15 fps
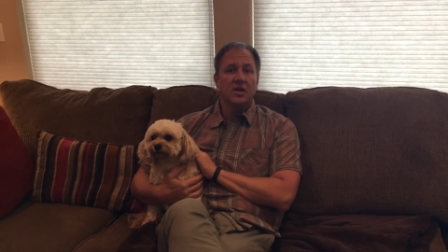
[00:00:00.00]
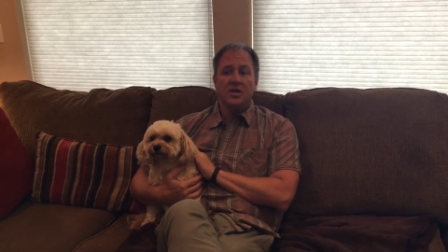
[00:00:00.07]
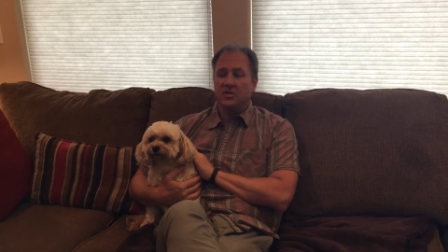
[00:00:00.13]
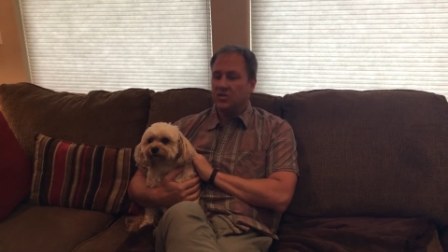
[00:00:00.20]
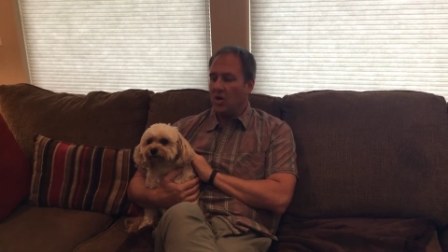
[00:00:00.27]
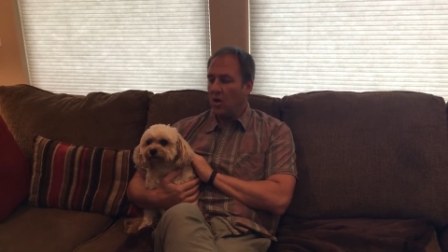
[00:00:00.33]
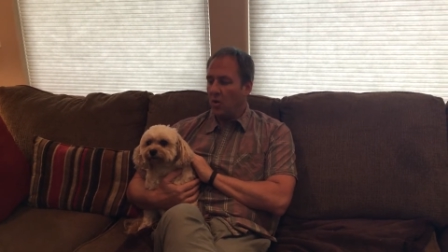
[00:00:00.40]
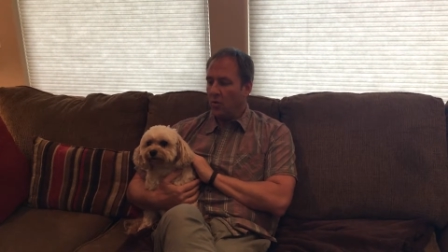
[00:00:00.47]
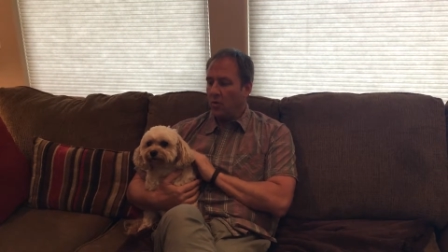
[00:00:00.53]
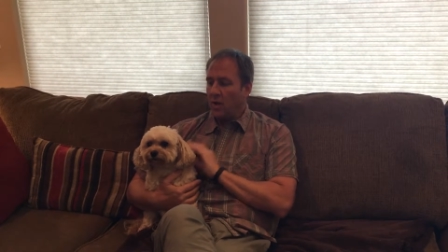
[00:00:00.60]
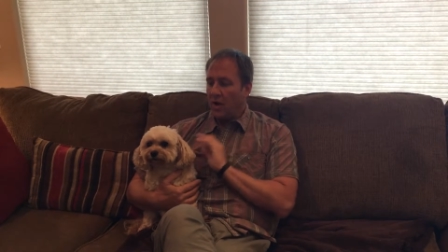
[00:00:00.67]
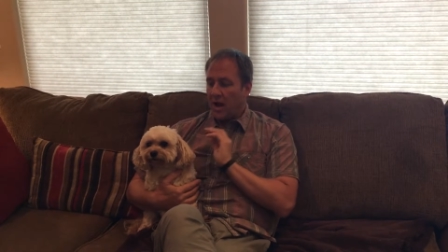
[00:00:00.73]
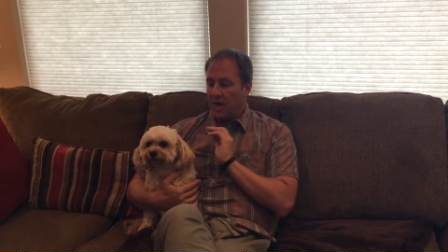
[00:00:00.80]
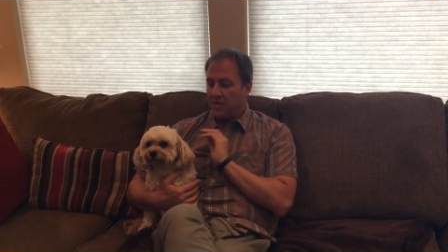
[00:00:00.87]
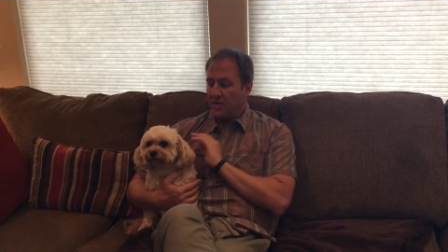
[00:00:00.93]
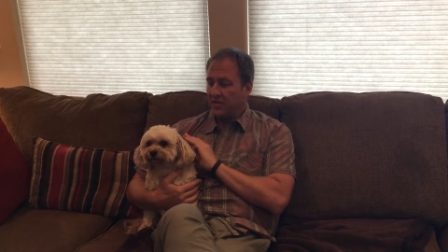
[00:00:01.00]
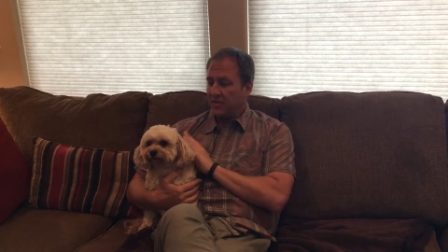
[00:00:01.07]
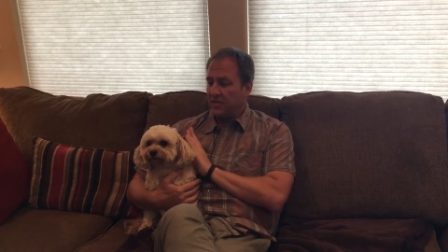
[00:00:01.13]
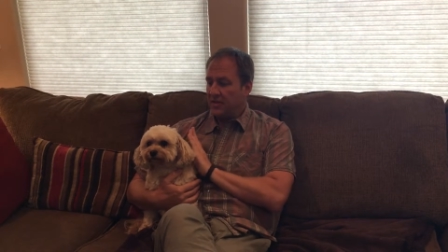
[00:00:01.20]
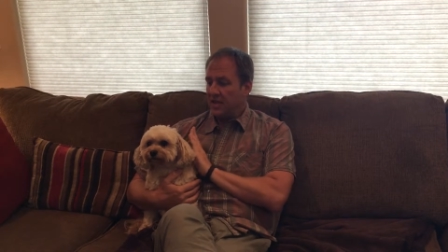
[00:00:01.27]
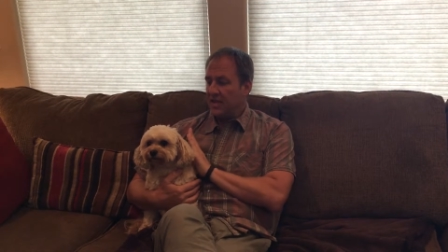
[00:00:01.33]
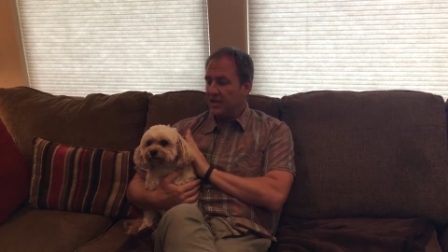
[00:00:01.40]
So I think
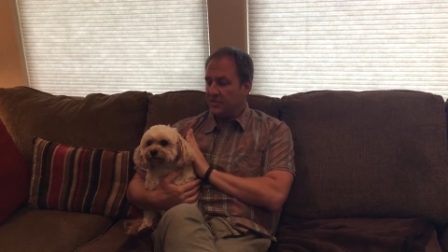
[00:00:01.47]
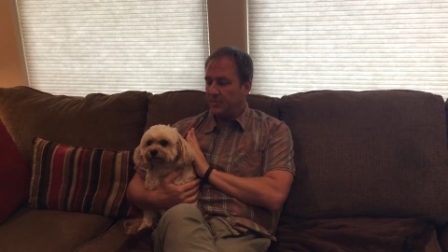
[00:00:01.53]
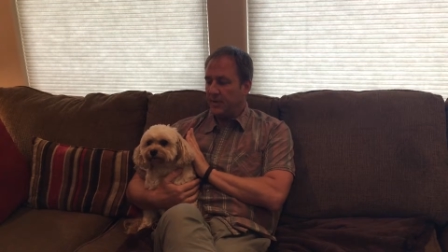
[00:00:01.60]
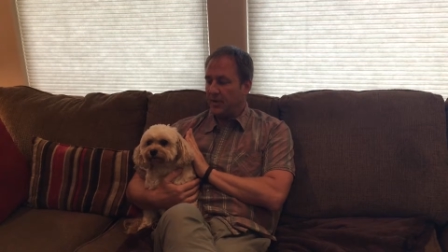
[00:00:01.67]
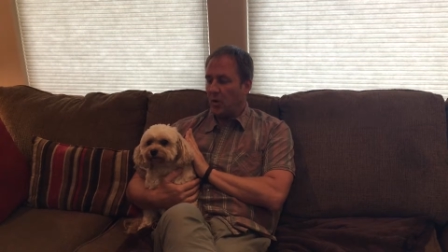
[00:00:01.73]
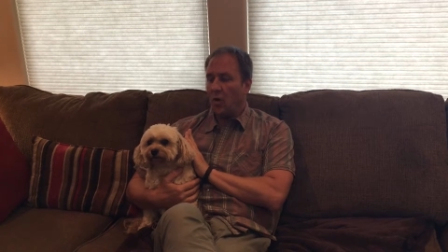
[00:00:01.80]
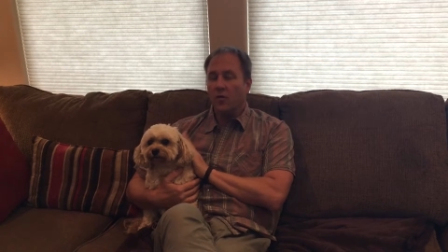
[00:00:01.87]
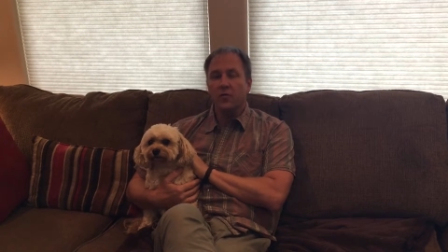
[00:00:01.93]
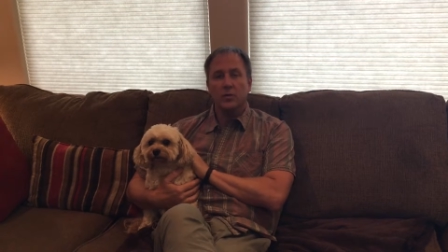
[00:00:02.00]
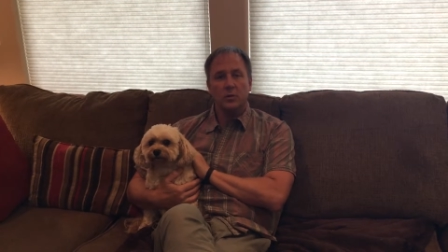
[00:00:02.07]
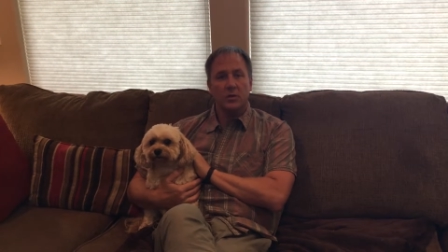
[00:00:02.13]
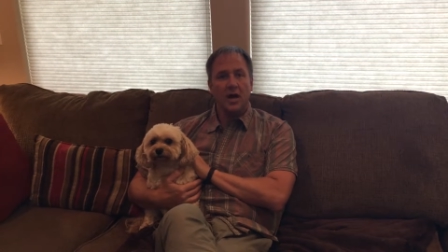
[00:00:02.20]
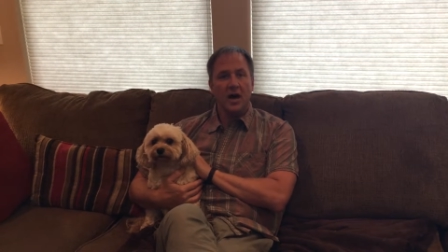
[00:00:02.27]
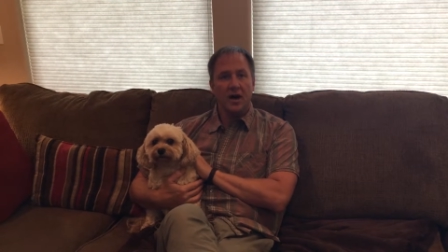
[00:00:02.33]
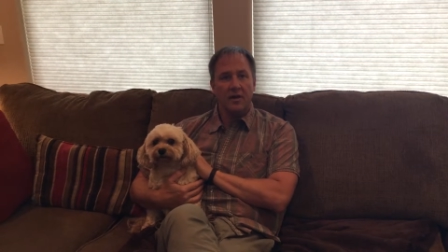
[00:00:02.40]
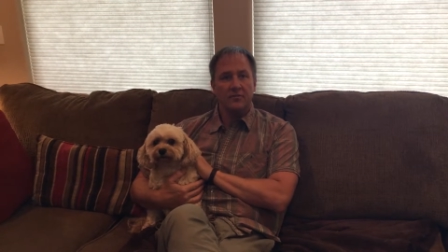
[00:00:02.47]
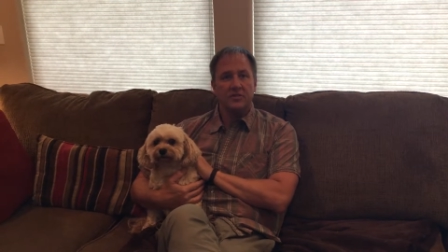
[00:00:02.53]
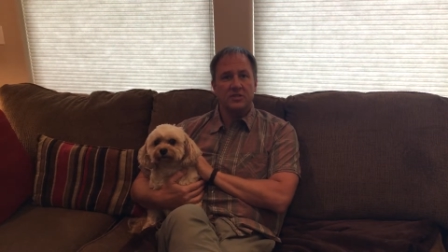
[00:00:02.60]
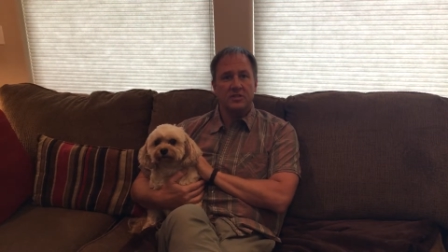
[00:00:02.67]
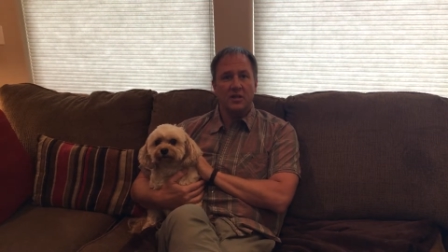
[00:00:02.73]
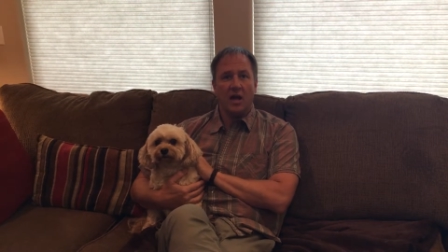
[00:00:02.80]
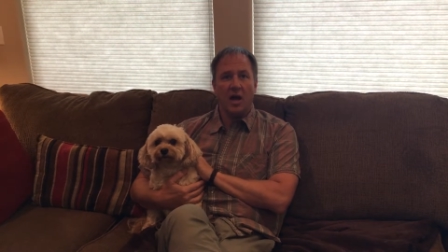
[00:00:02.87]
that he has been
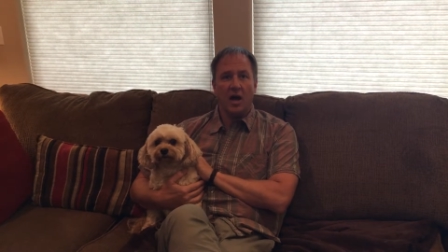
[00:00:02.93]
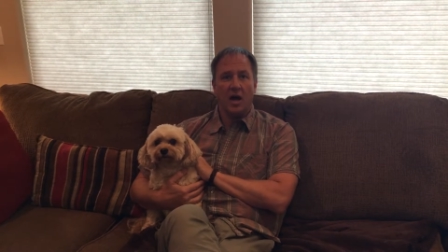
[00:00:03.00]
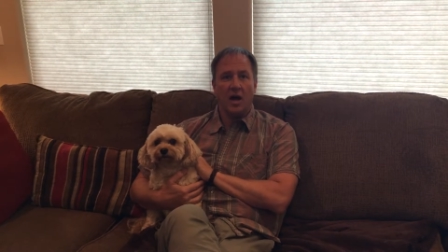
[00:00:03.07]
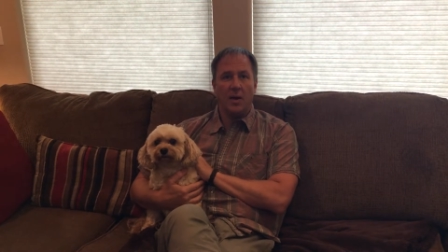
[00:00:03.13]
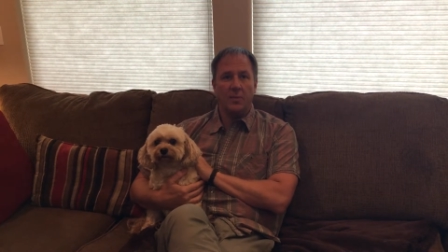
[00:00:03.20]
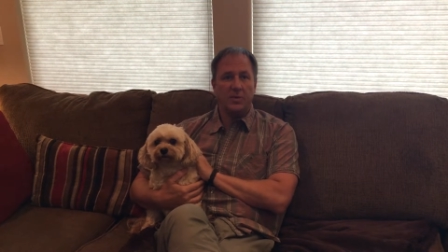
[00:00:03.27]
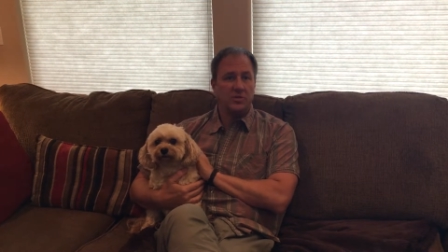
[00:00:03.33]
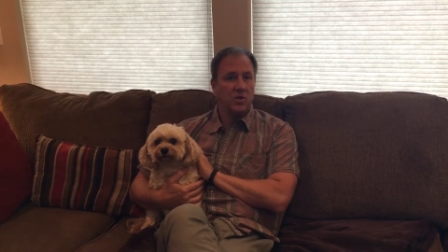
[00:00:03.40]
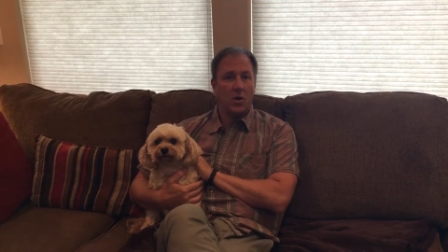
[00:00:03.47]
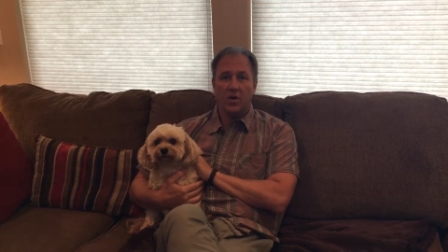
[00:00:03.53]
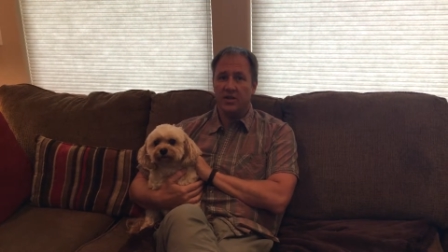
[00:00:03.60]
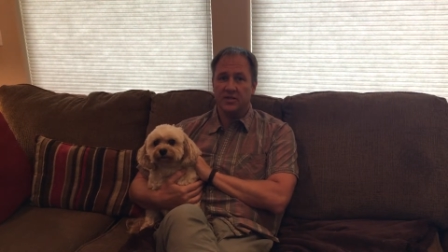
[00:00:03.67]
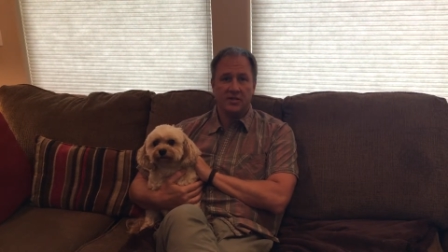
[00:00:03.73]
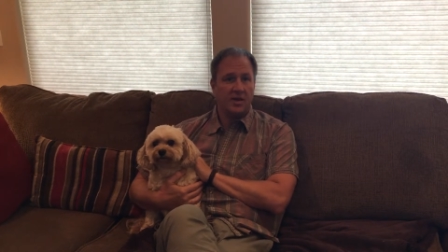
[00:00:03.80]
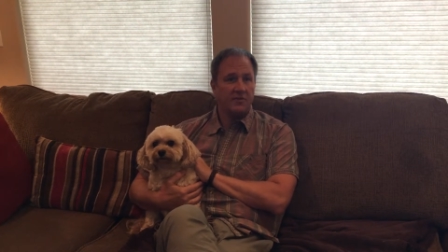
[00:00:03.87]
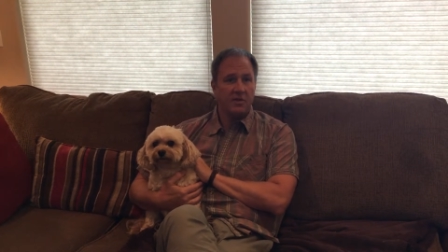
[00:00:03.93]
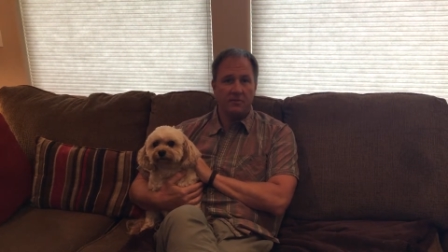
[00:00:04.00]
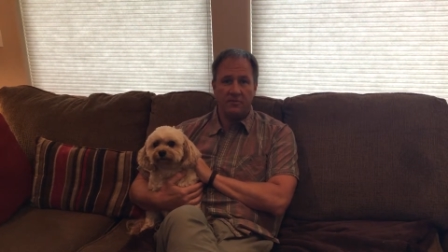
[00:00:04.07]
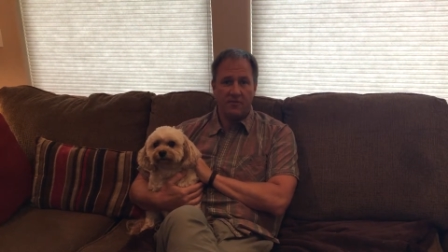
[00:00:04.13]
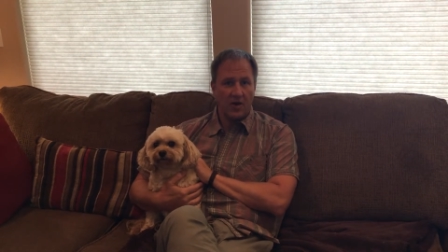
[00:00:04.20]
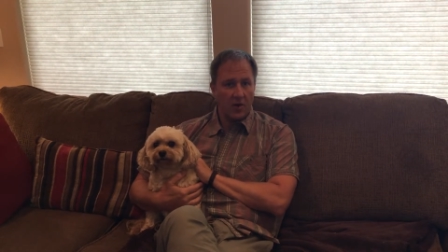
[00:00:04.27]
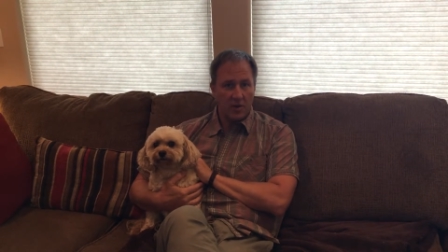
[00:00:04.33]
overloved. Um, his guardians love him
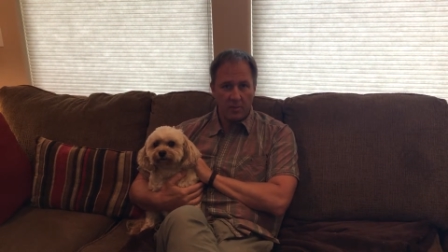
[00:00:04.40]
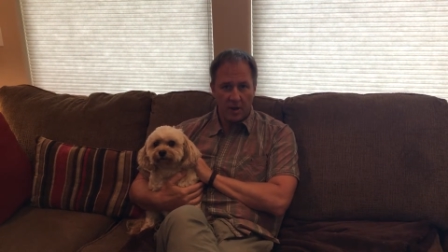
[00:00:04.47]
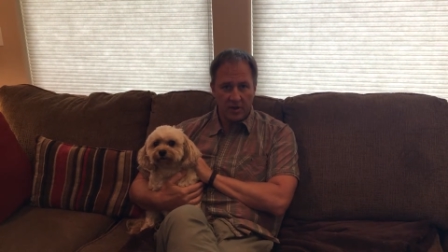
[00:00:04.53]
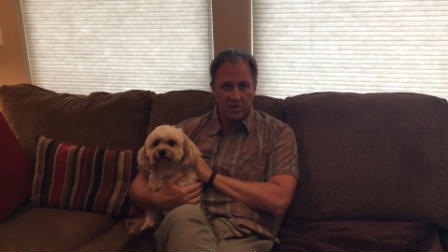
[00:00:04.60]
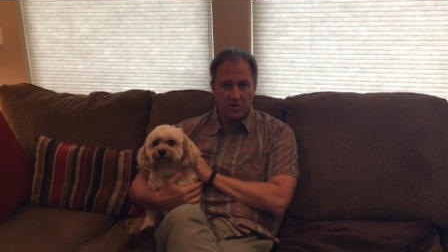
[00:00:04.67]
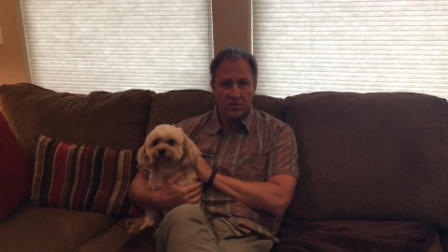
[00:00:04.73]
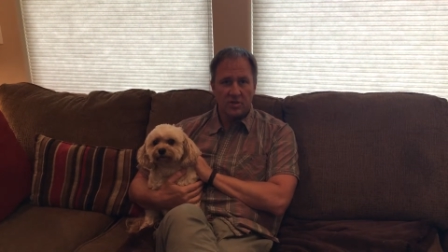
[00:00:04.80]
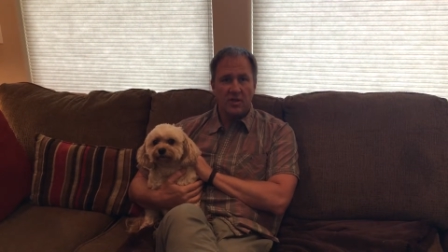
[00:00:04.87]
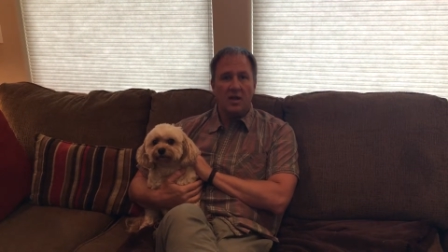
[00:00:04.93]
very much.